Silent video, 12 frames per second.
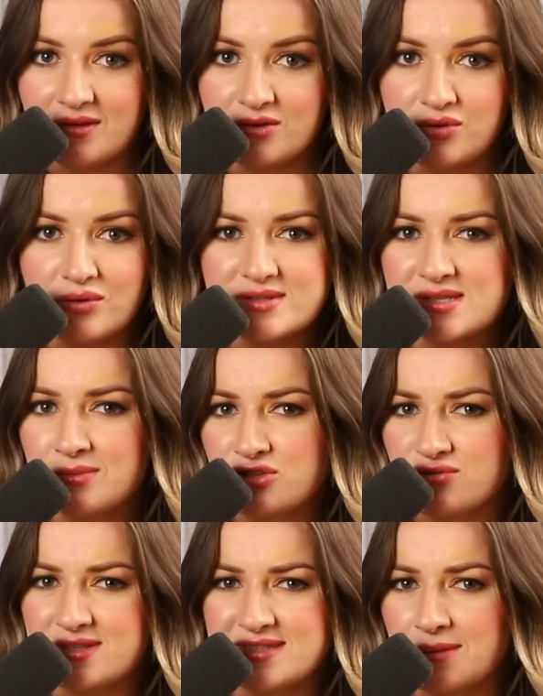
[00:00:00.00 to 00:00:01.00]
Not someone
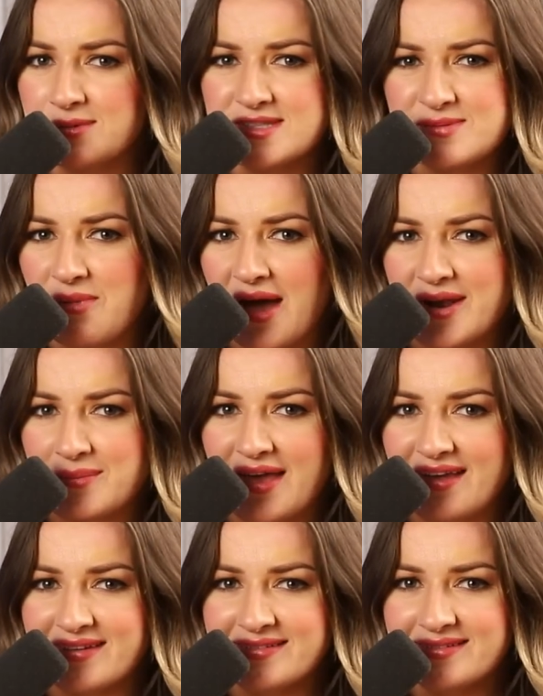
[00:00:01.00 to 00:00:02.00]
dressed up as
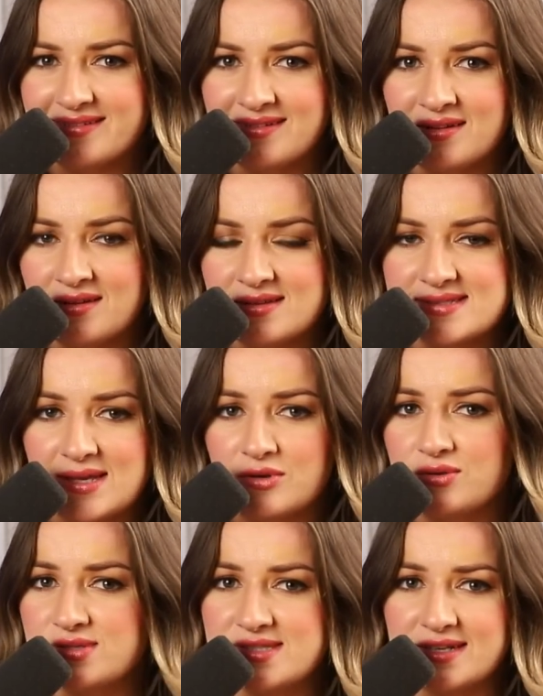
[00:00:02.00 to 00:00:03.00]
Spider-Man,
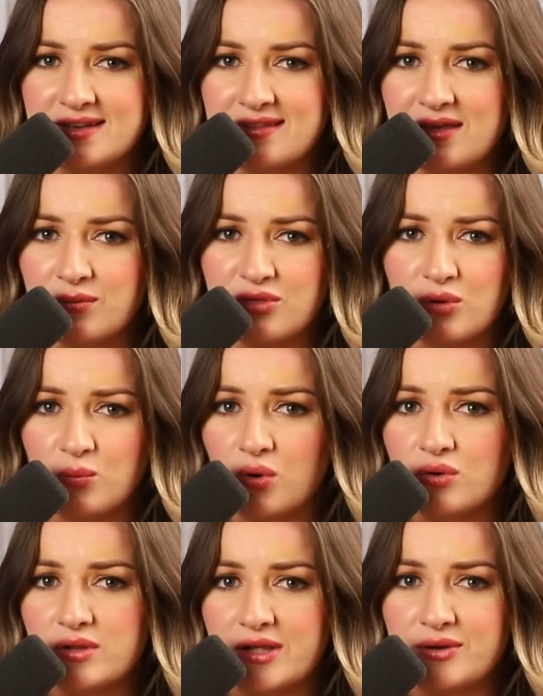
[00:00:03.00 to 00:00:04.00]
someone who's sitting there with her
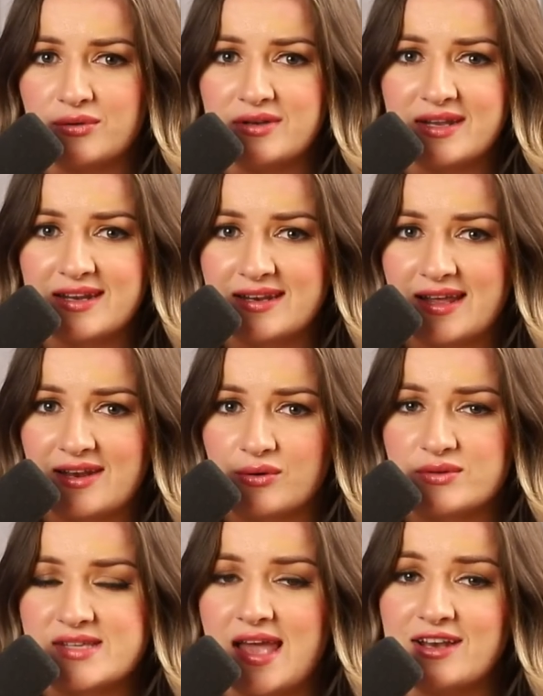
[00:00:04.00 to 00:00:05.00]
wool and her knitting
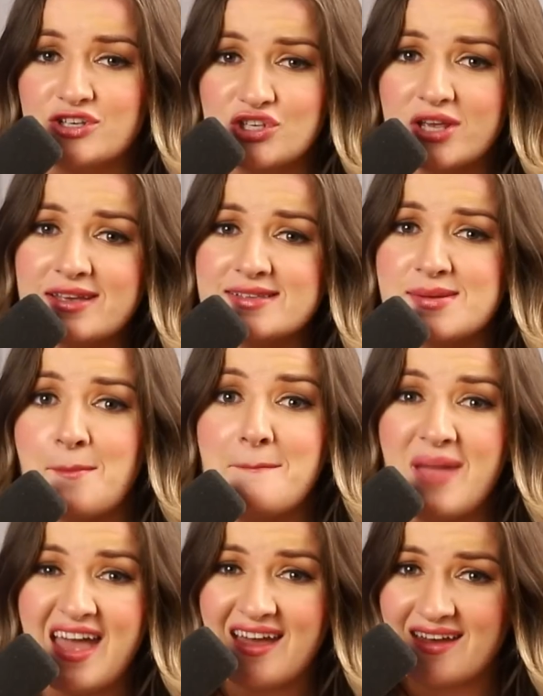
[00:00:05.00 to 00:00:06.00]
needles, and she is
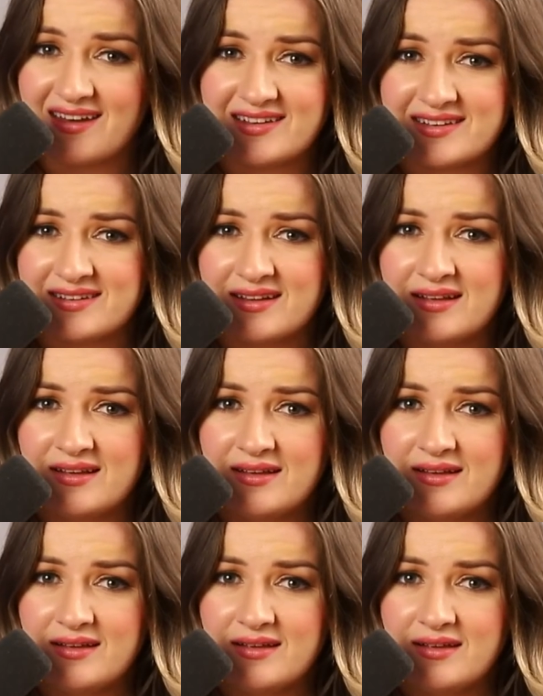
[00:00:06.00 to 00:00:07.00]
mad.
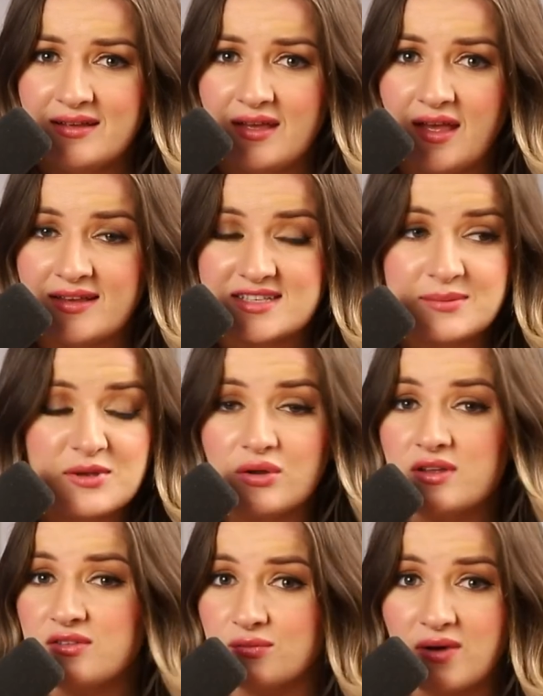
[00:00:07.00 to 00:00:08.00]
And to be
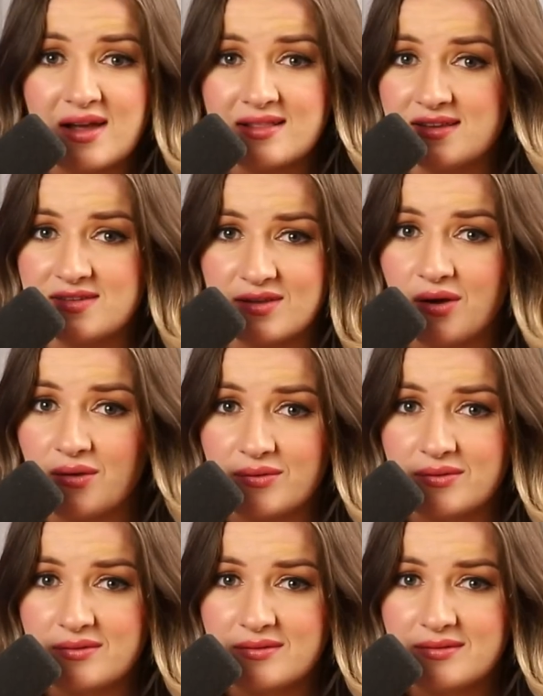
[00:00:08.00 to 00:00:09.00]
honest, rightly so.